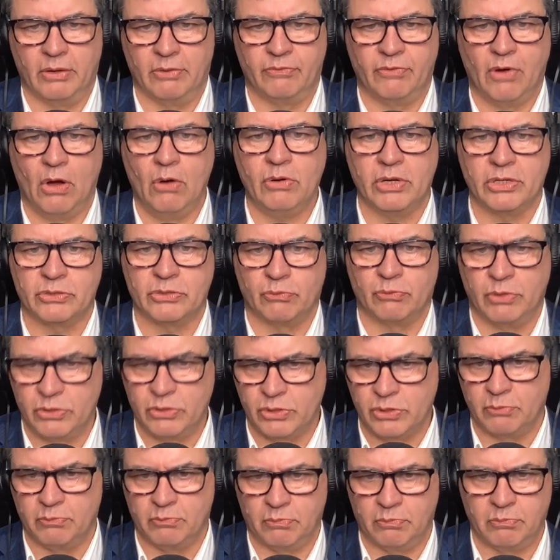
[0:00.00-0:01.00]
focus. We
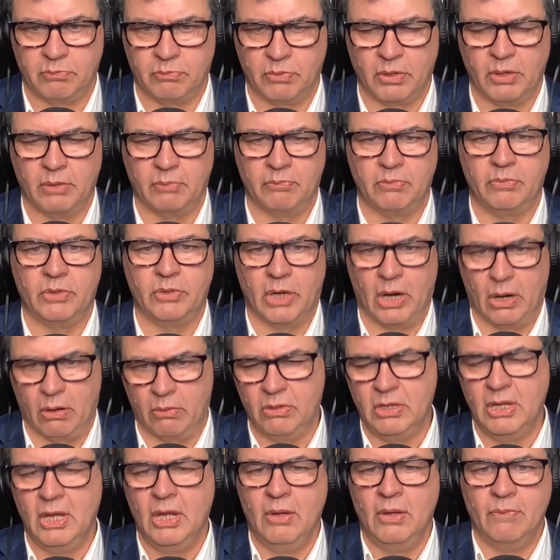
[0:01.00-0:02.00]
should, you know,
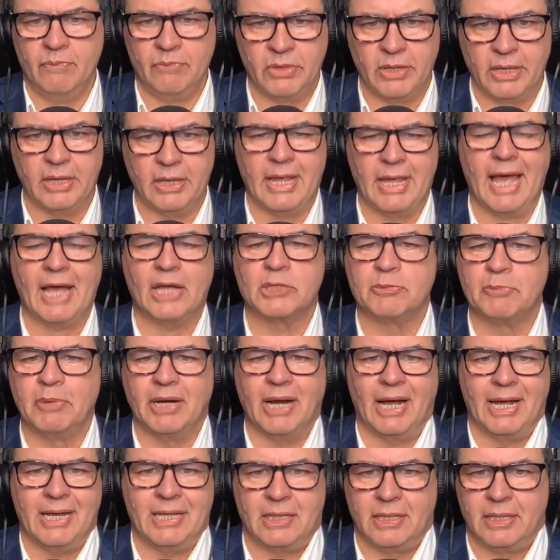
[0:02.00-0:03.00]

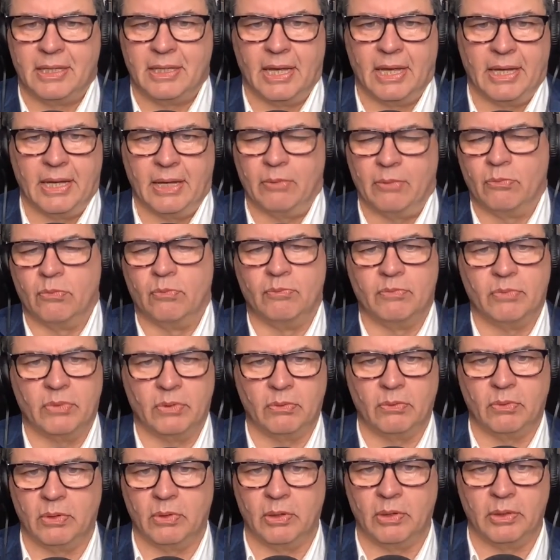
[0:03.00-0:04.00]
expedite the
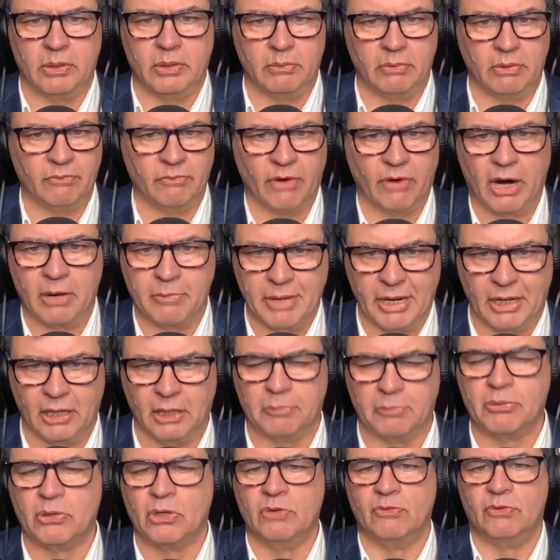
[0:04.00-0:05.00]
environmental
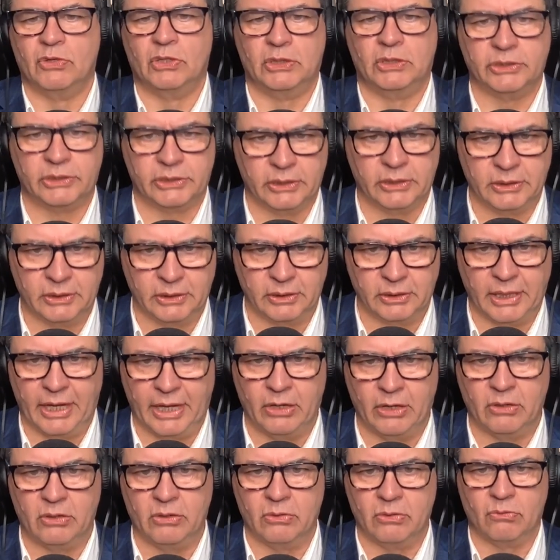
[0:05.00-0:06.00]
approvals
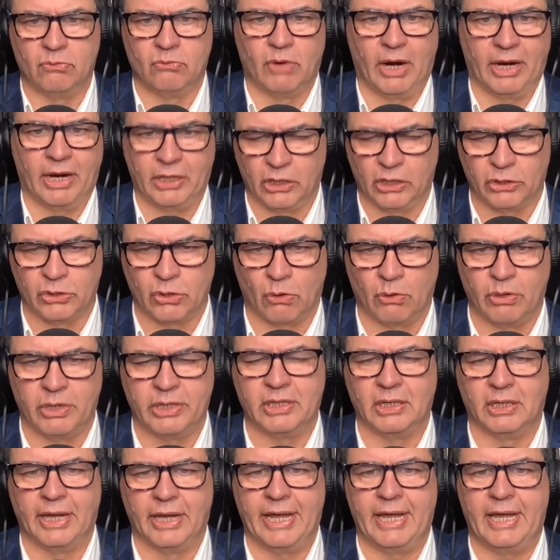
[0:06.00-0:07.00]
and regulatory
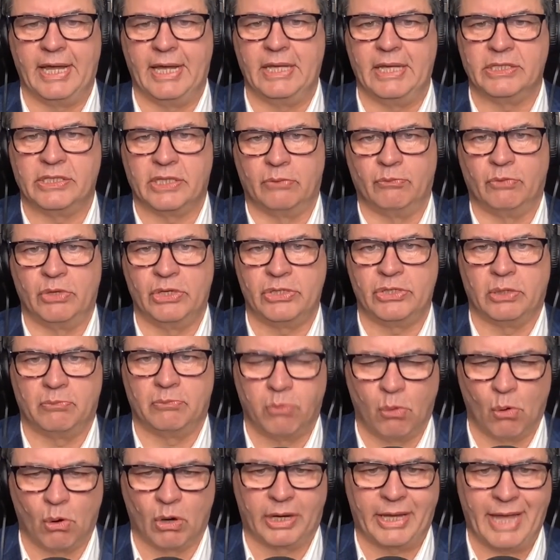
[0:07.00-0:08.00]
delays, and we should
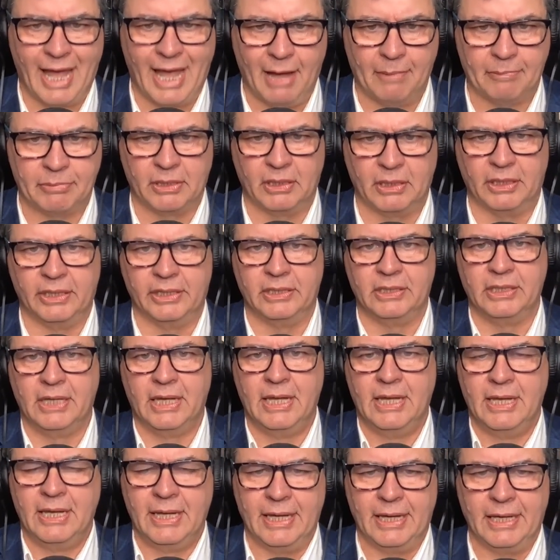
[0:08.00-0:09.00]
pour capital
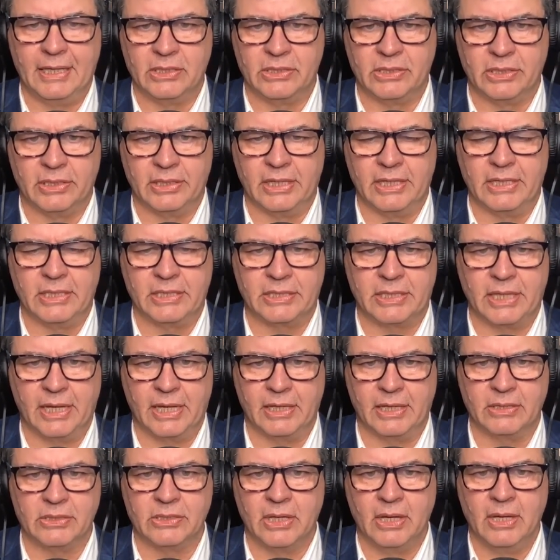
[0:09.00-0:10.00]
into these
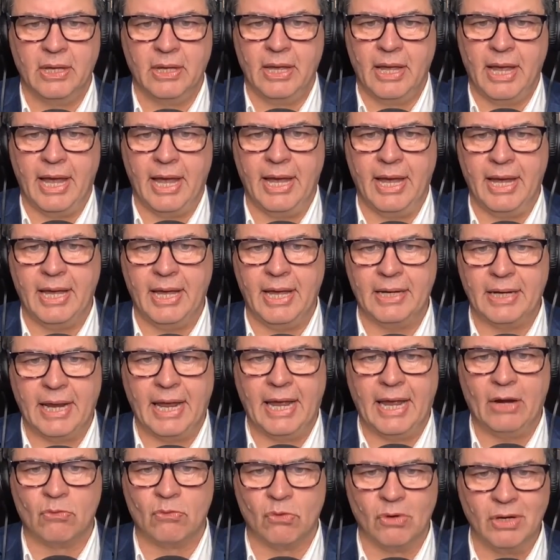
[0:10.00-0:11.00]
things. And
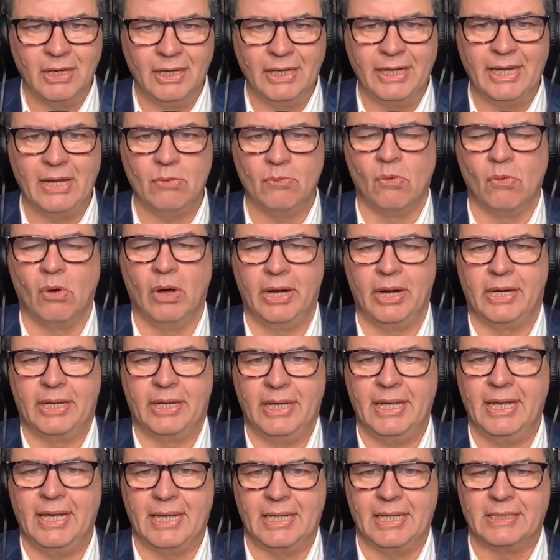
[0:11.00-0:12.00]
really what it
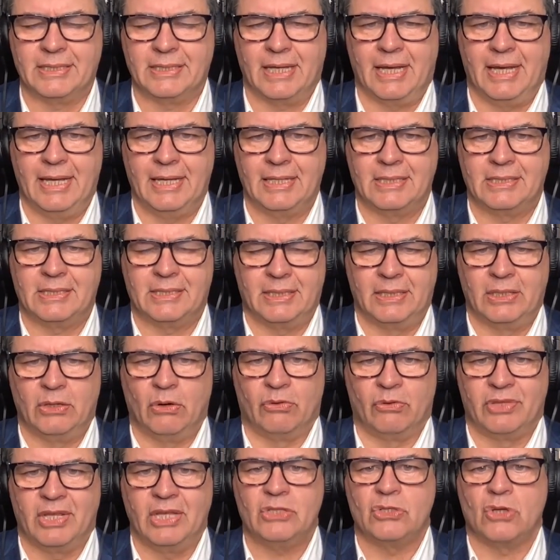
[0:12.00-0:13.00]
is, you
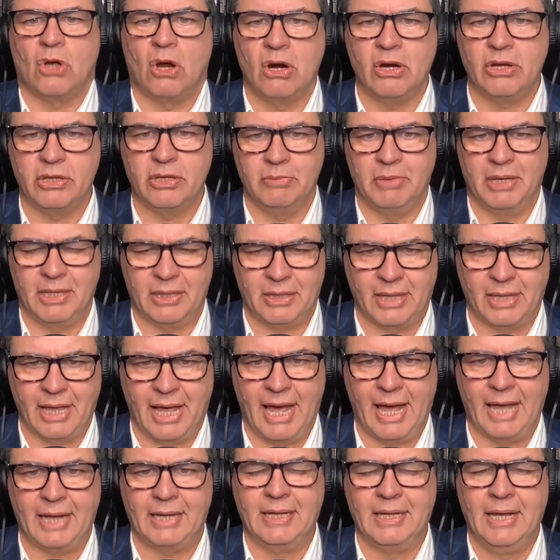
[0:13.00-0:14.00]
know, this argument
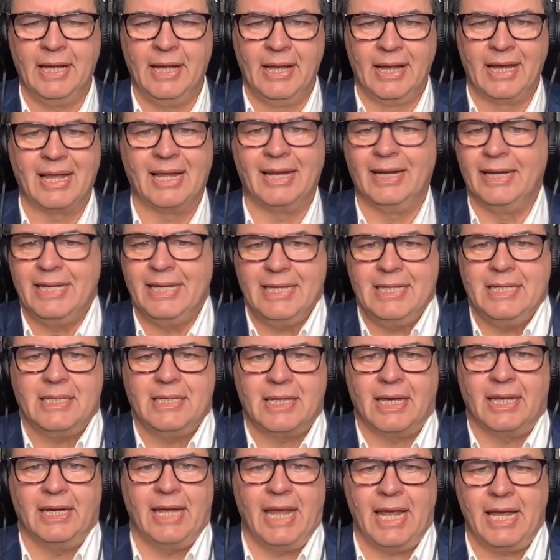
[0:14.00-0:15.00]
that clean
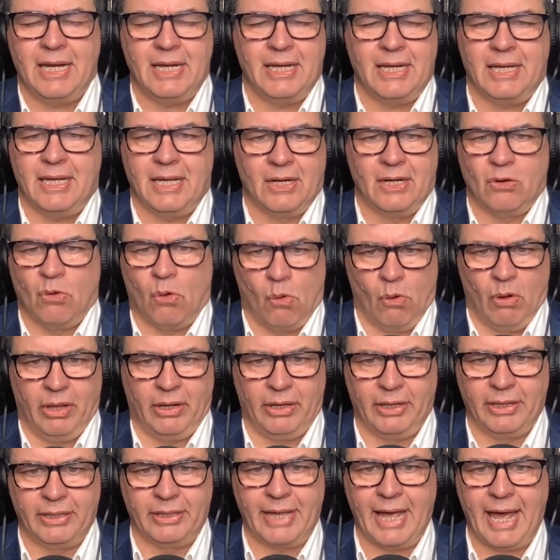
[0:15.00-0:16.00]
Canadian
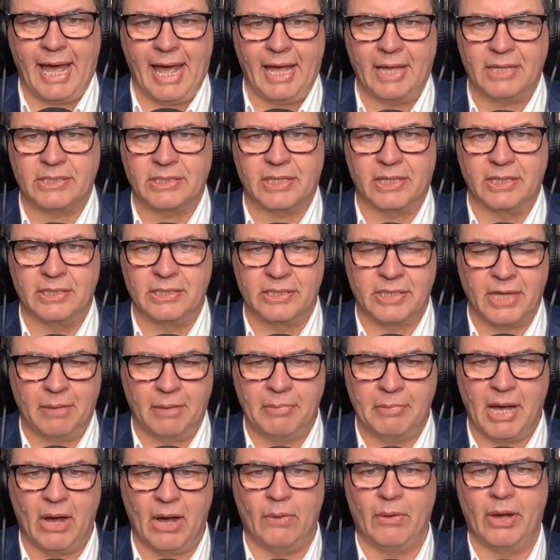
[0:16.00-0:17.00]
oil and gas can
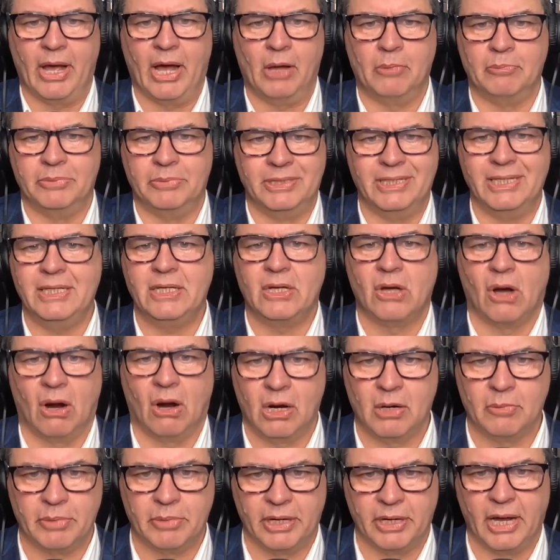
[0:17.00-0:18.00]
somehow help
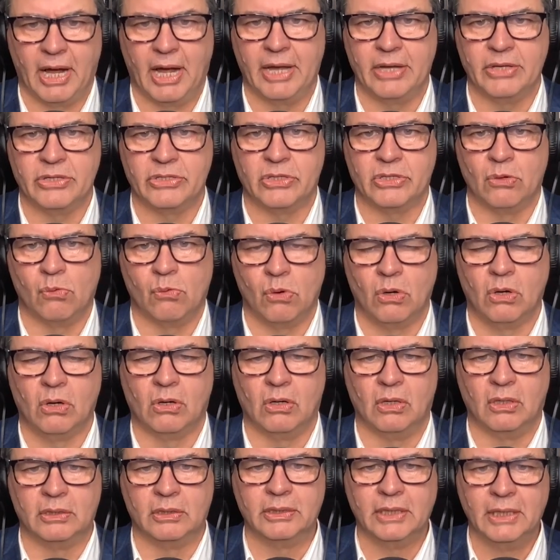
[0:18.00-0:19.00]
decarbonize the
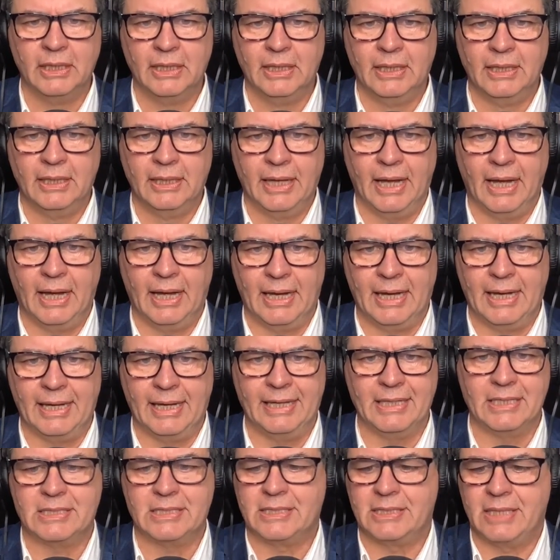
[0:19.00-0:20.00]
world
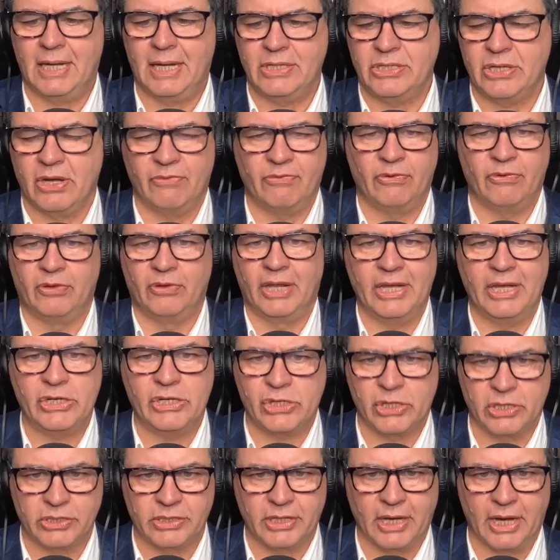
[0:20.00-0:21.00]
is such a
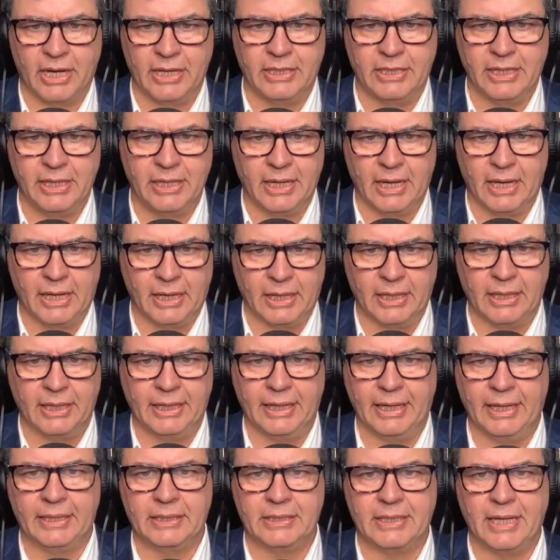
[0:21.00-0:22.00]
fallacious idea.
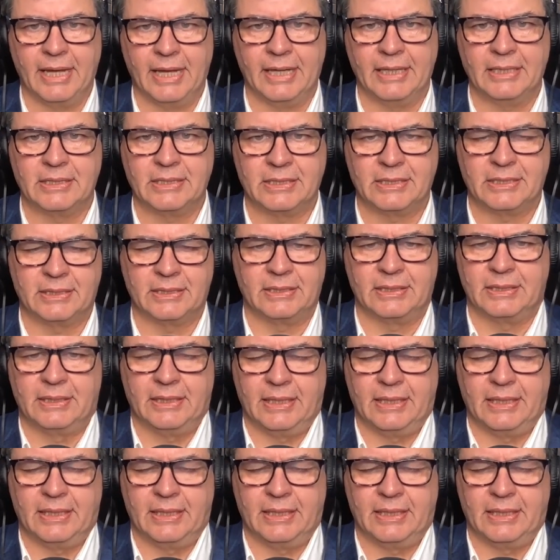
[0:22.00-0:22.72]
It's